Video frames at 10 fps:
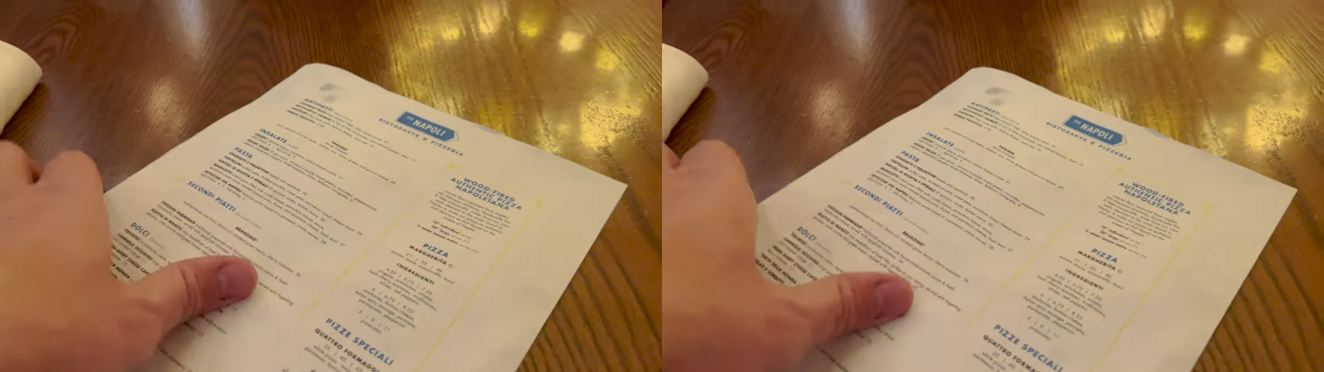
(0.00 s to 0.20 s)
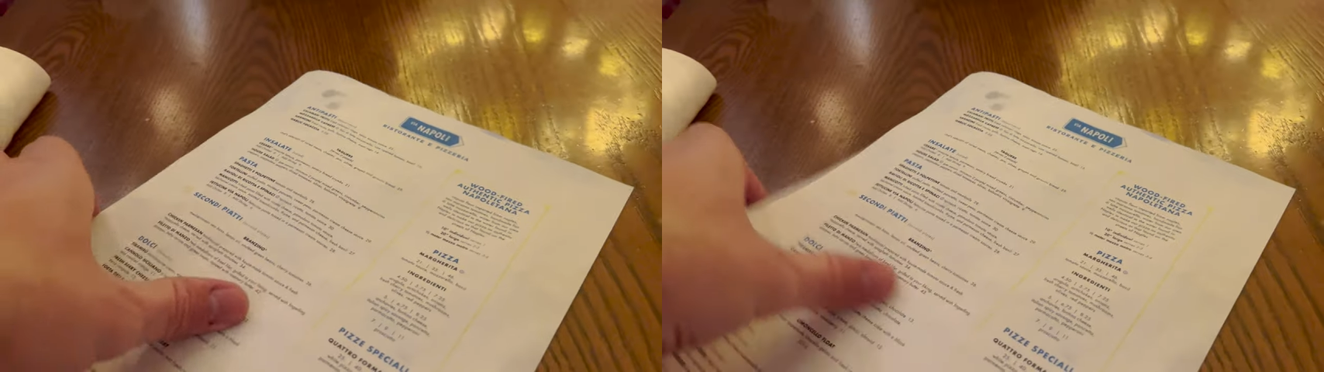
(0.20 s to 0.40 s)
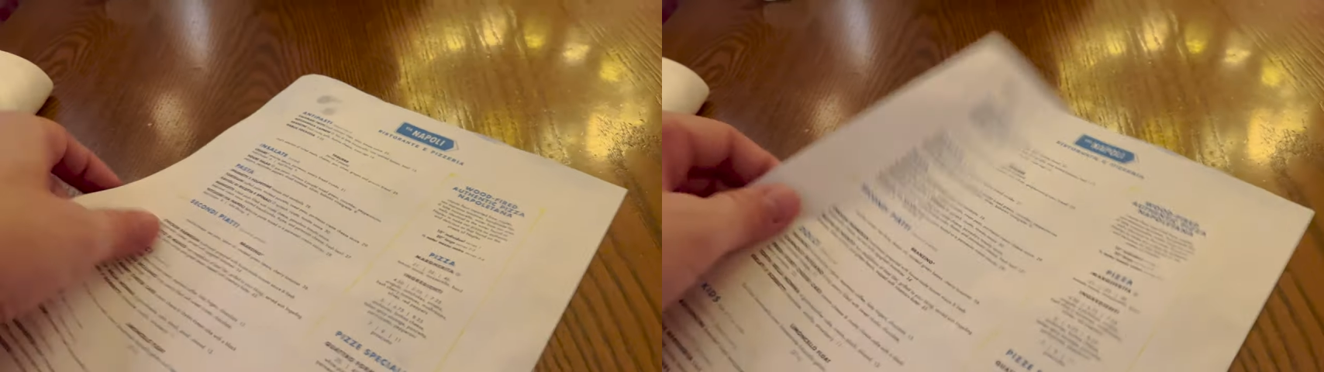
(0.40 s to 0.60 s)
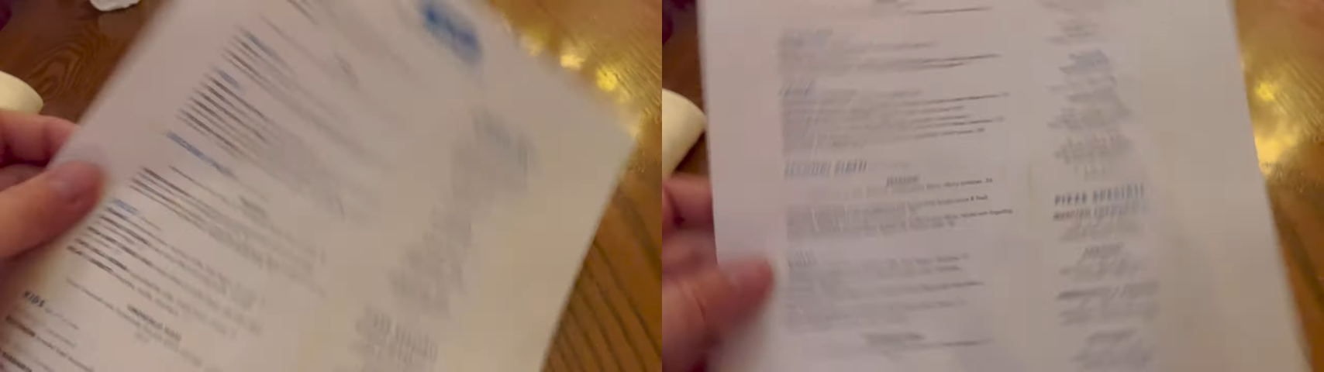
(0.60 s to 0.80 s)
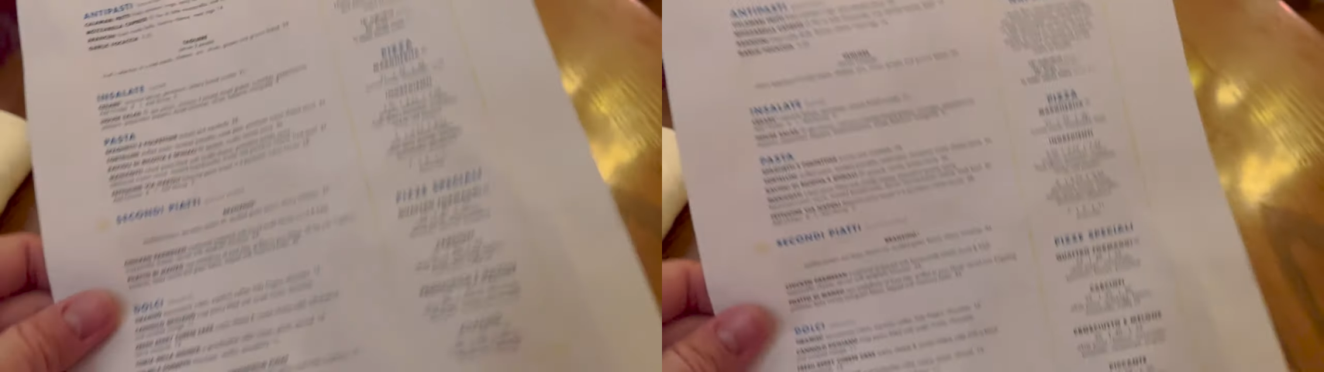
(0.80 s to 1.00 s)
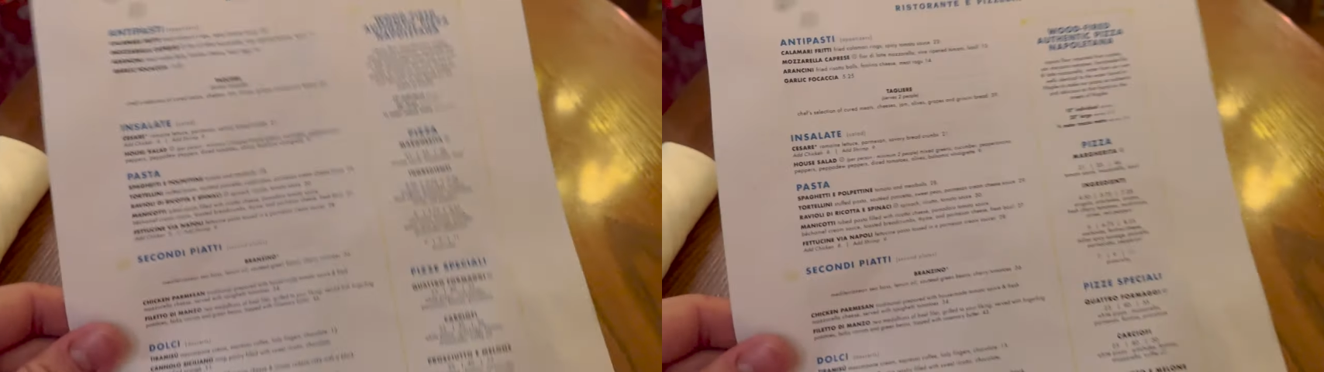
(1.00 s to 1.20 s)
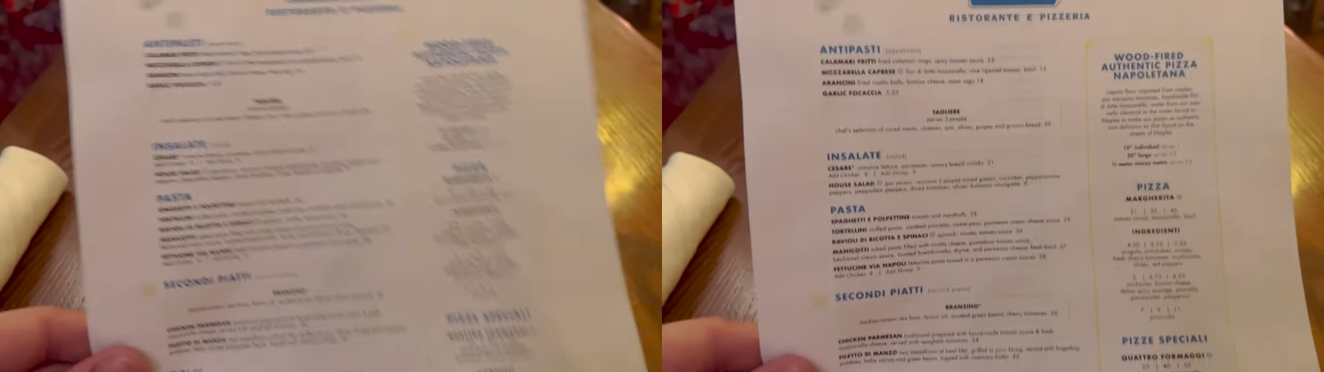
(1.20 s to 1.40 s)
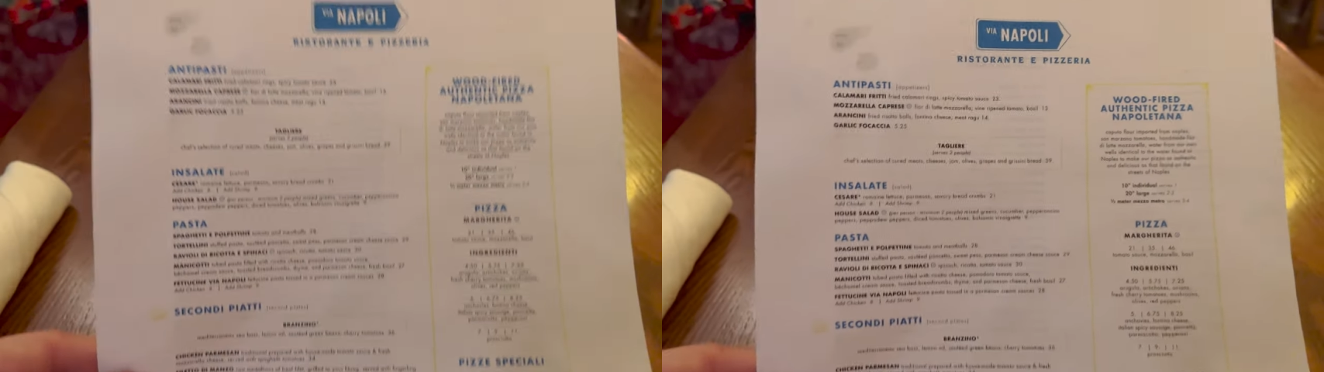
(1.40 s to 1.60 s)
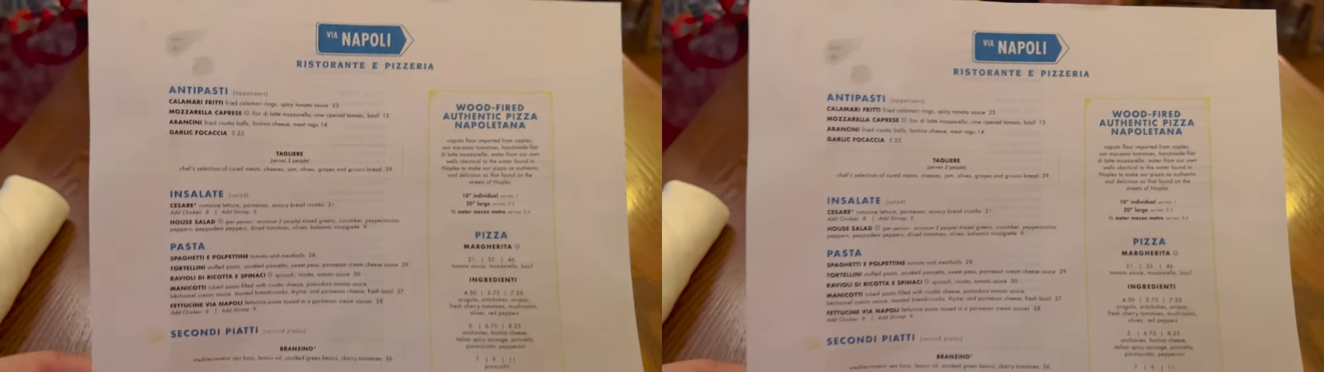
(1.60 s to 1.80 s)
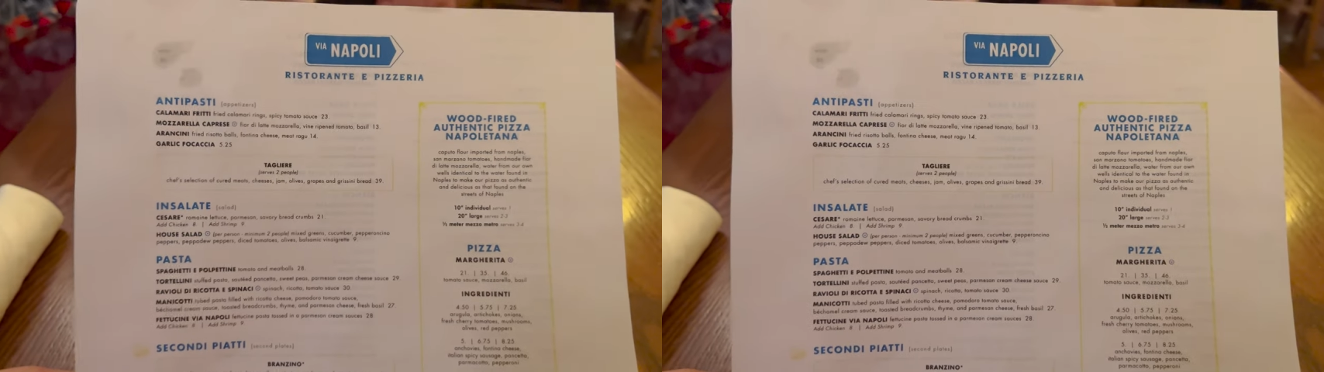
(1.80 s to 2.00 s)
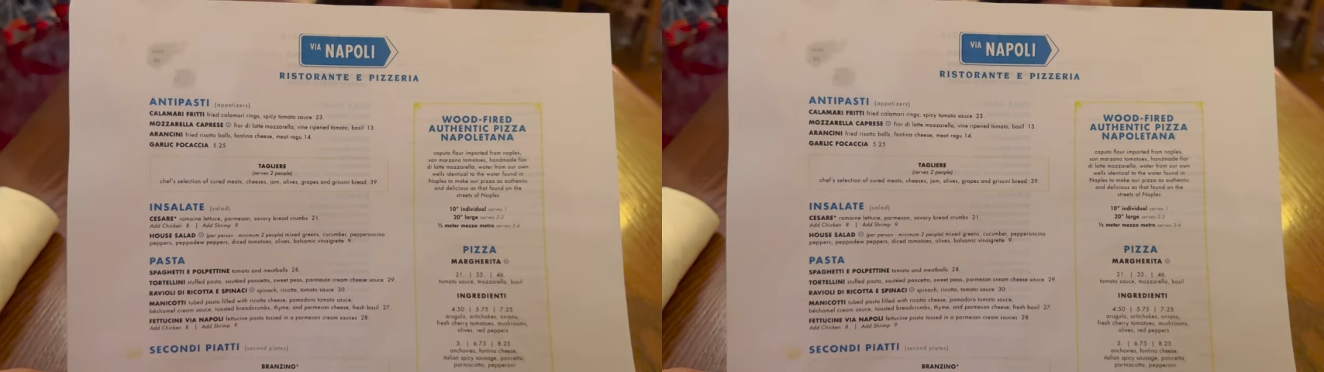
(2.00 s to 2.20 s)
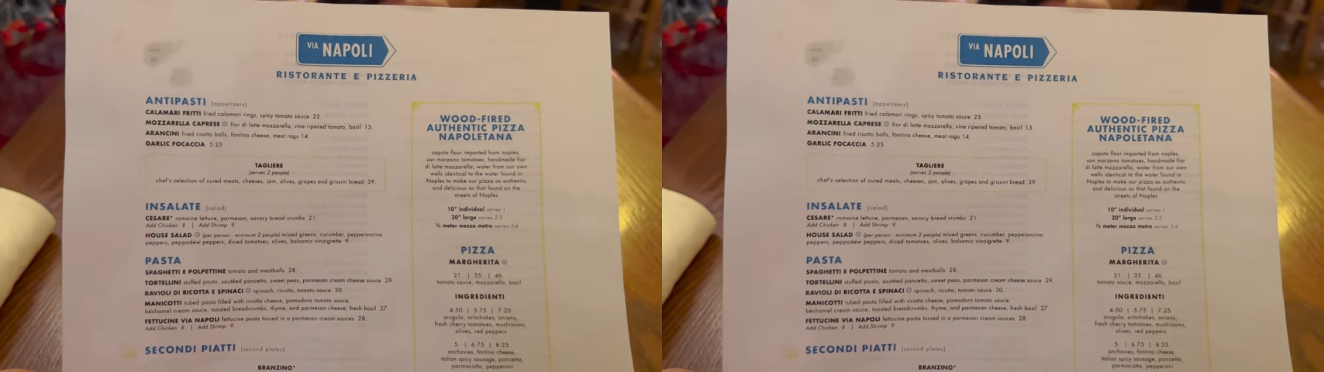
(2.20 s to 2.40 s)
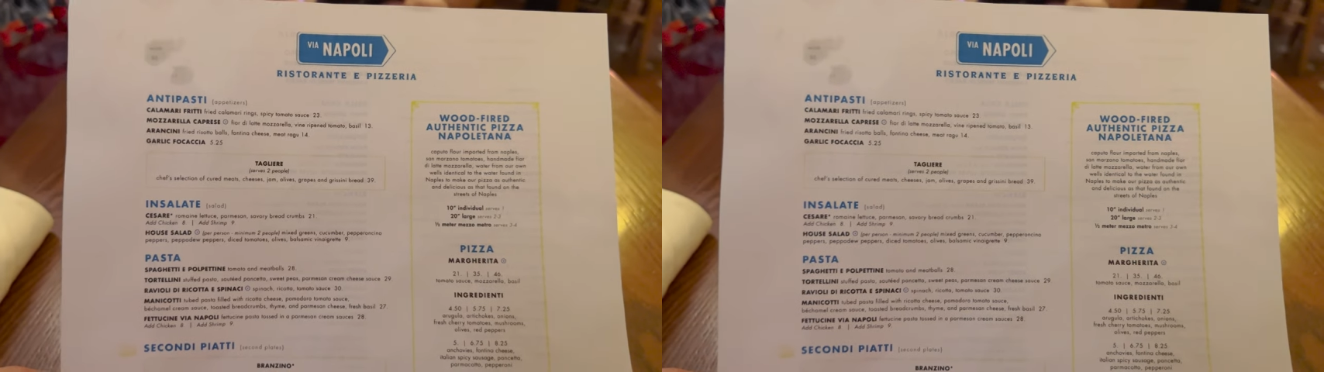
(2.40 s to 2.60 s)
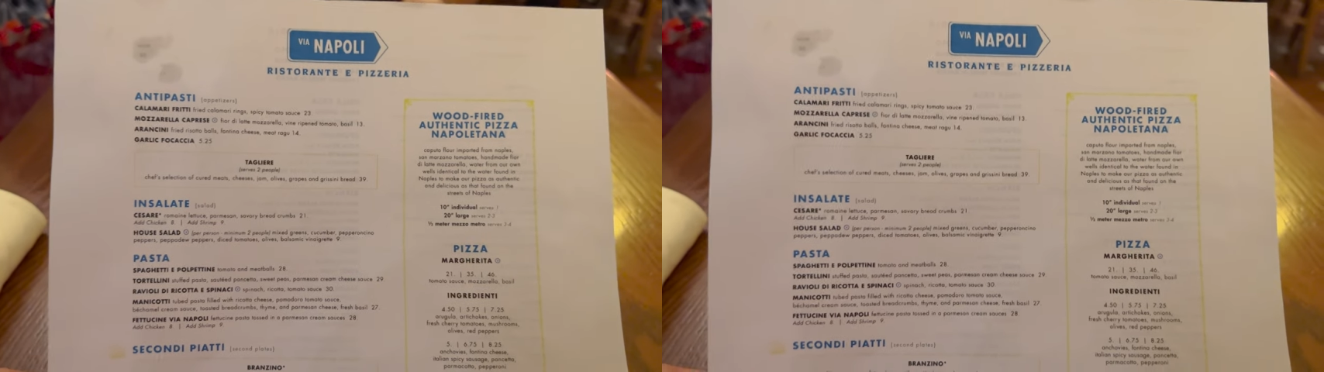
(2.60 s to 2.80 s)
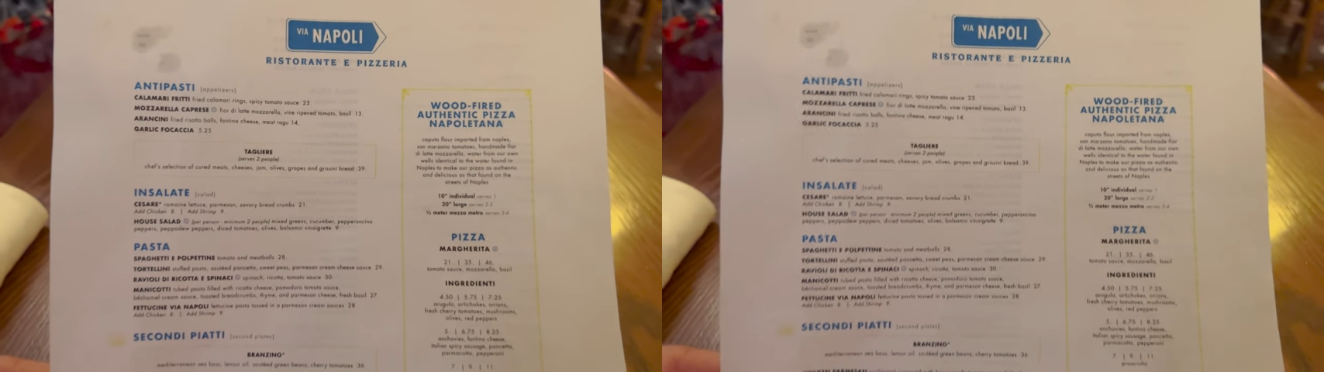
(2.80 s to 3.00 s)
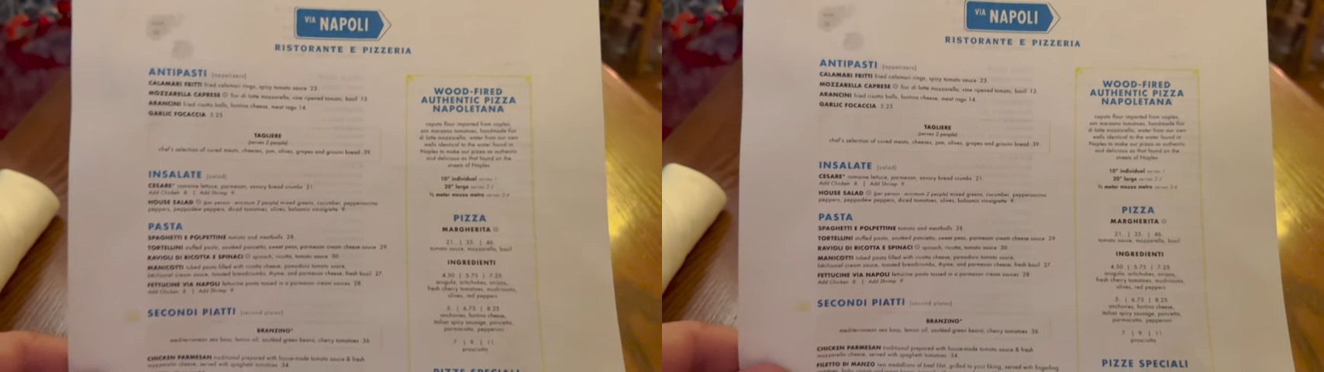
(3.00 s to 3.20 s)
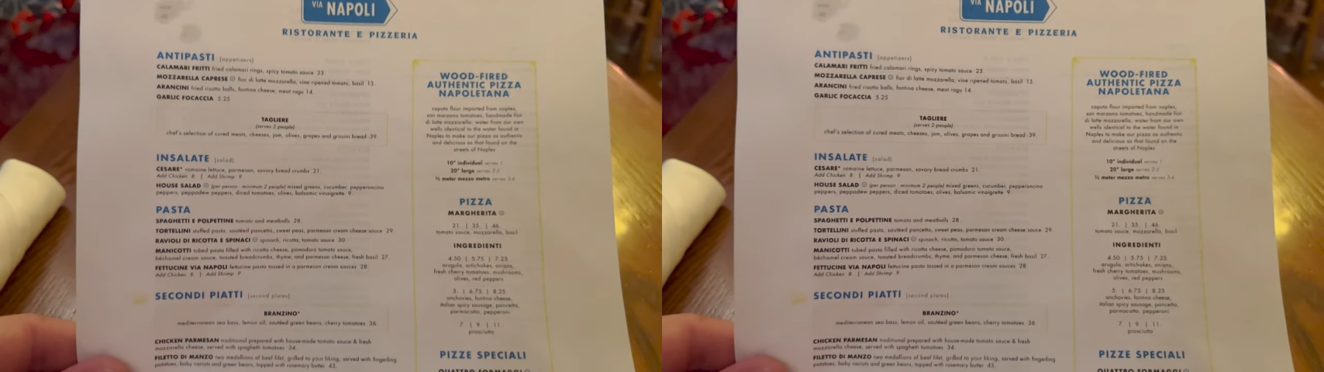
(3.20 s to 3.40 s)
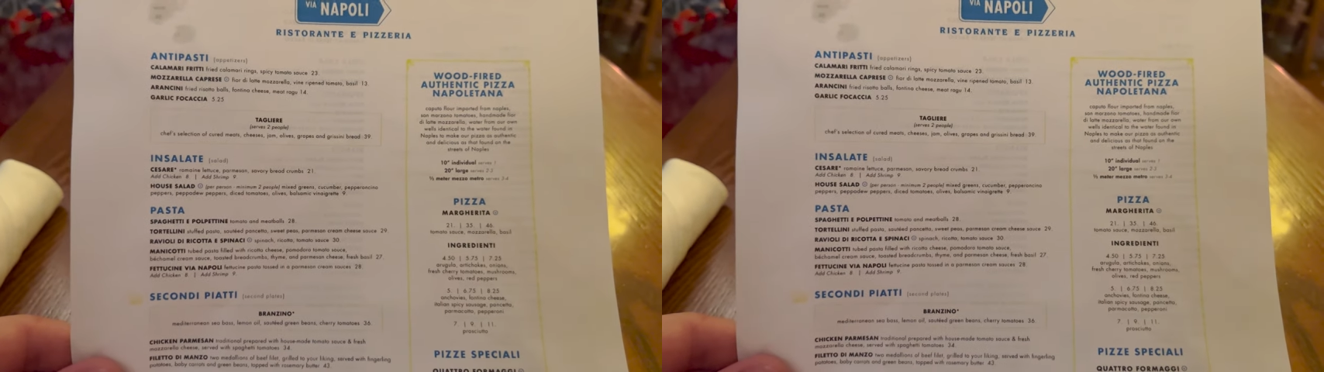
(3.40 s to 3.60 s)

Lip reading: (no speaker visible)